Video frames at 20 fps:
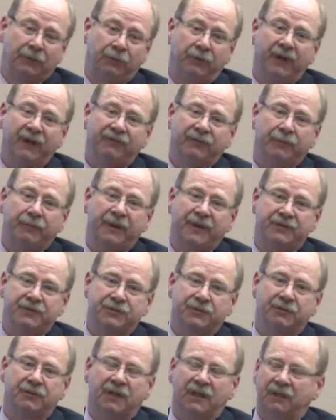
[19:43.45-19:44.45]
We have to make
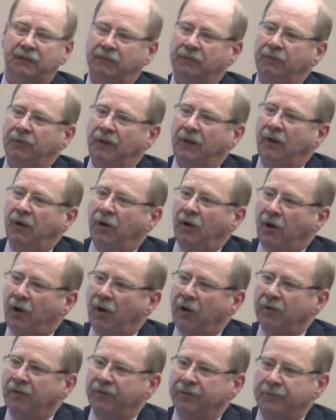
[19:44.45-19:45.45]
sure that
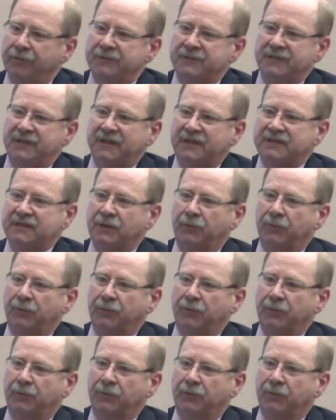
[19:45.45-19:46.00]
all of those things